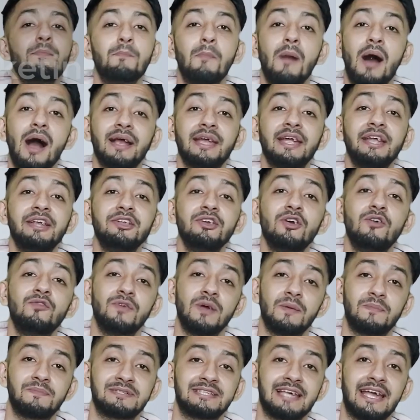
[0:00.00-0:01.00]
market your
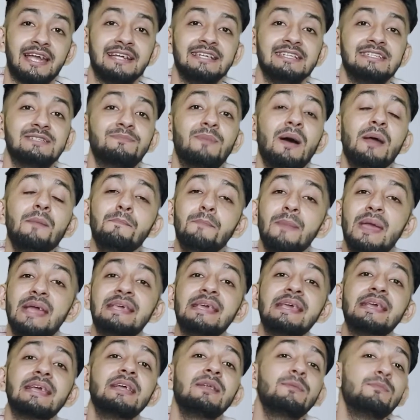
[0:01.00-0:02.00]
websites by
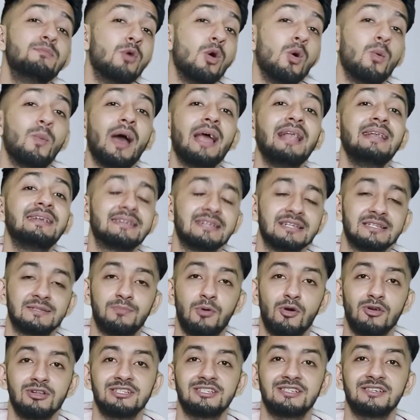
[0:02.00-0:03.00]
making it mobile
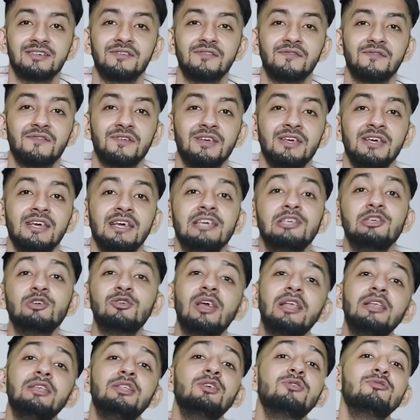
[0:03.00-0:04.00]
responsive. You
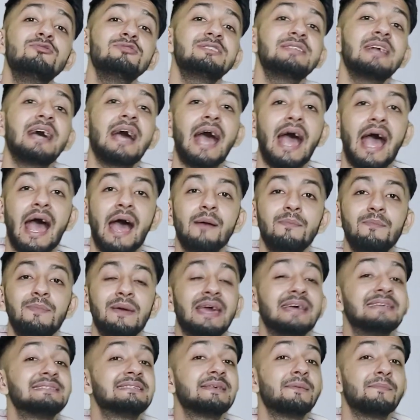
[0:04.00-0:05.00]
can use the app,
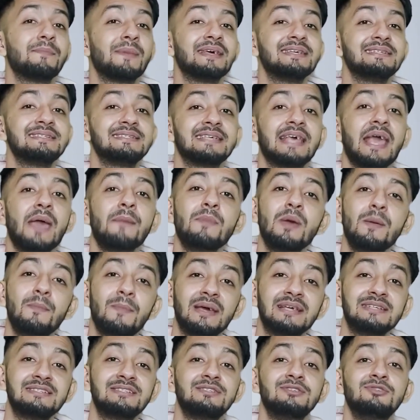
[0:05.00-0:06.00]
SMS,
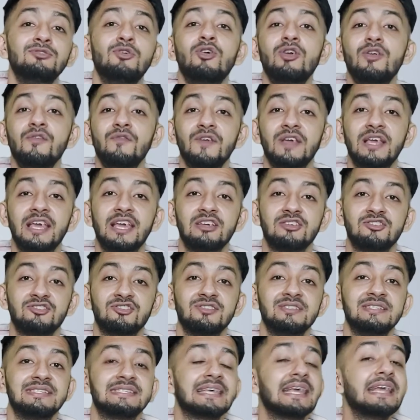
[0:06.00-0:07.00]
MMS,
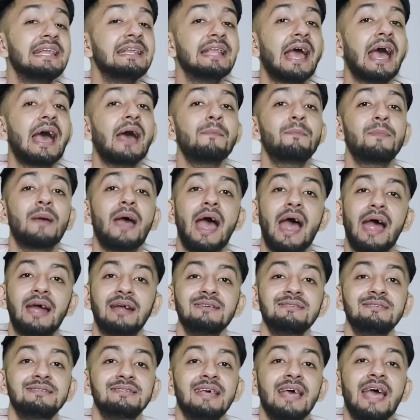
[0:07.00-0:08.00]
notifications, in-app
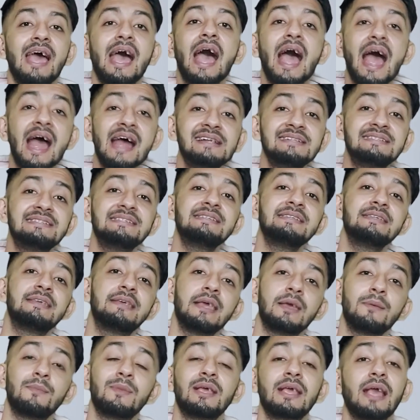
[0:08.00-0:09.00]
ads, ads in
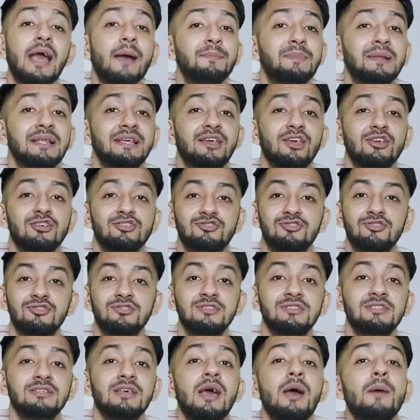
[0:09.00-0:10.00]
gaming
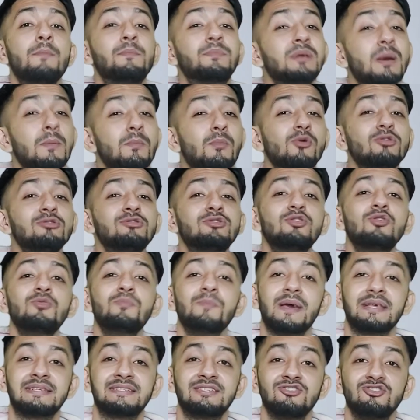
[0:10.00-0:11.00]
applications, promote through
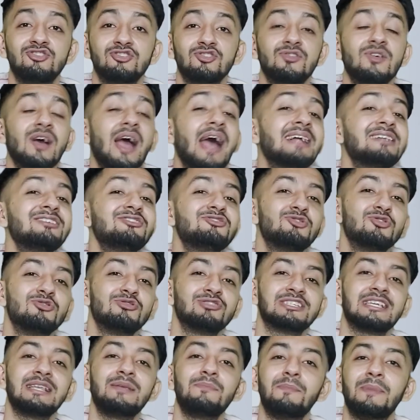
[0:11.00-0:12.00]
Messenger and
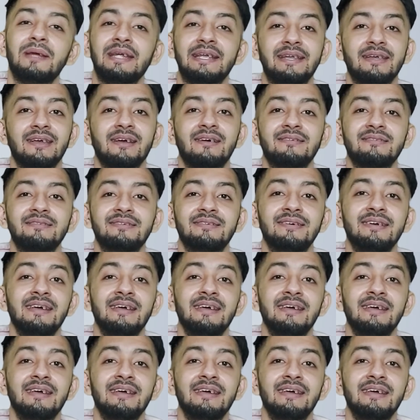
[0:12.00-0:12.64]
social media.